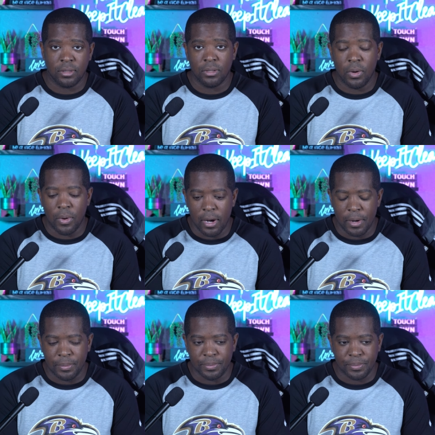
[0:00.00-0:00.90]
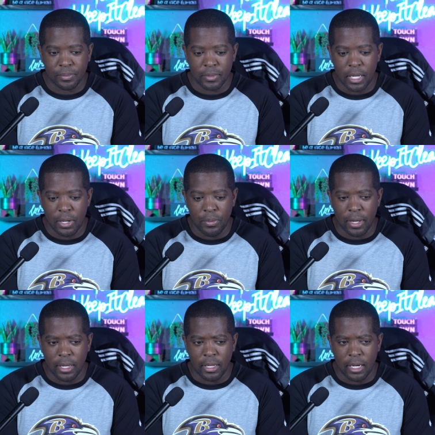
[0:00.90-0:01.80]
So um,
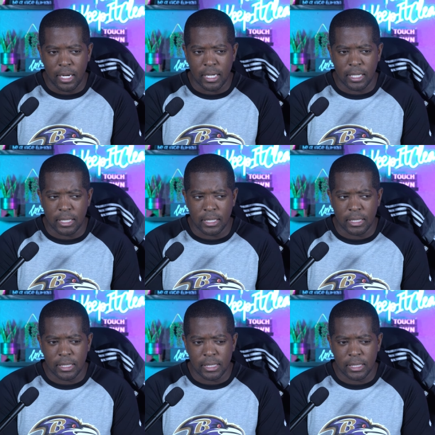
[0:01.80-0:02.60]
anyway, uh,